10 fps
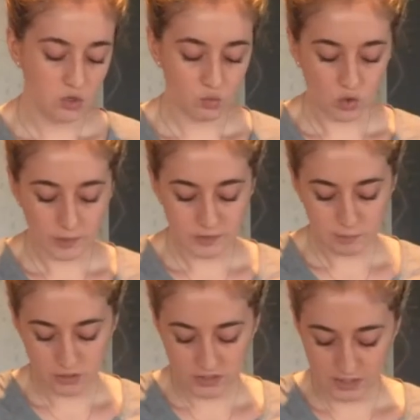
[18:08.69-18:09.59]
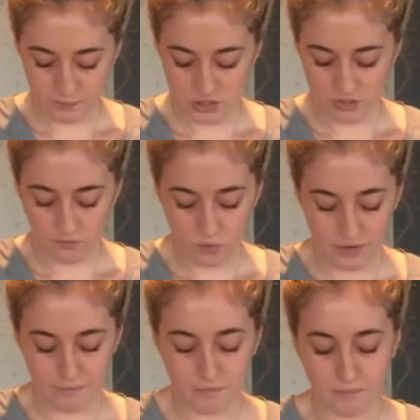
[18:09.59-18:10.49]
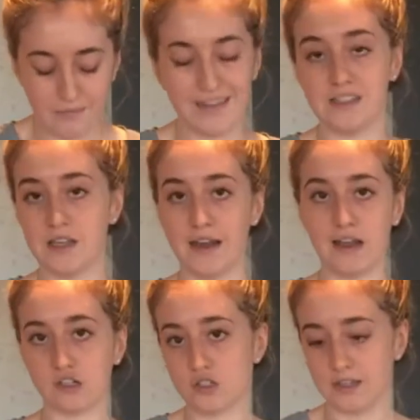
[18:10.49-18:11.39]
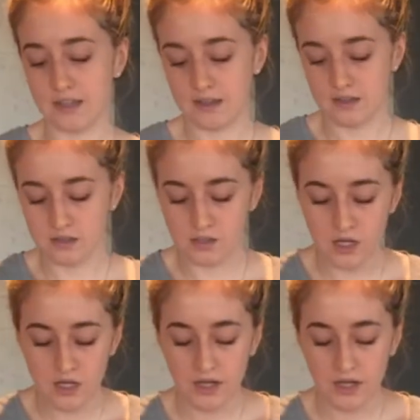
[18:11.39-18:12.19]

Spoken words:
warped perception of what mindset actually is.